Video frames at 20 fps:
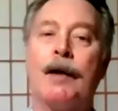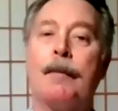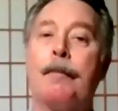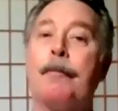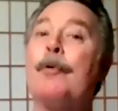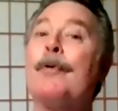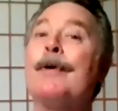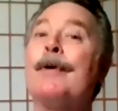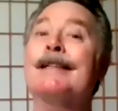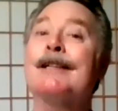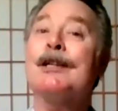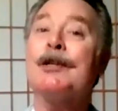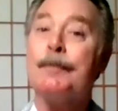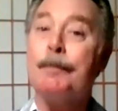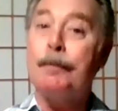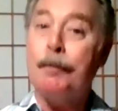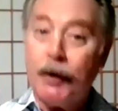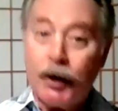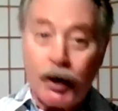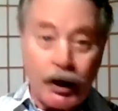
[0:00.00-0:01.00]
an
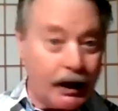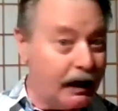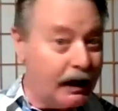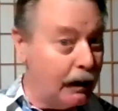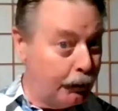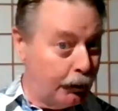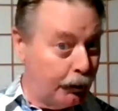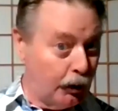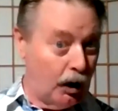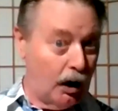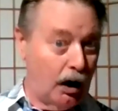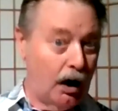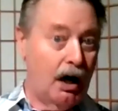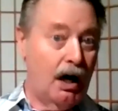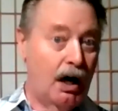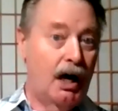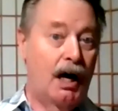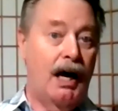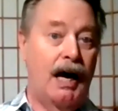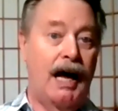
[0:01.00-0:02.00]
apprentice bookkeeper
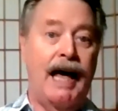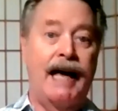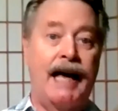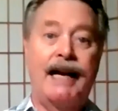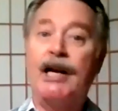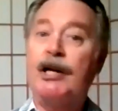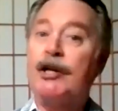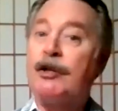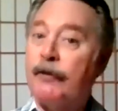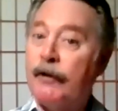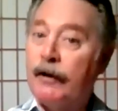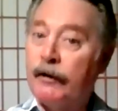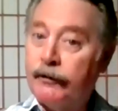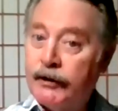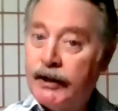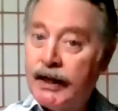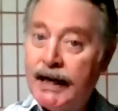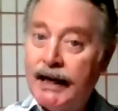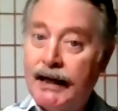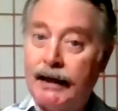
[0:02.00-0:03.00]
at age
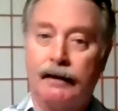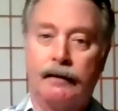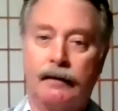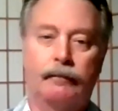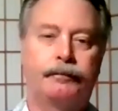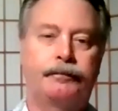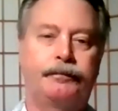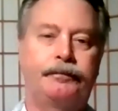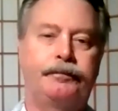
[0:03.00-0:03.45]
fifteen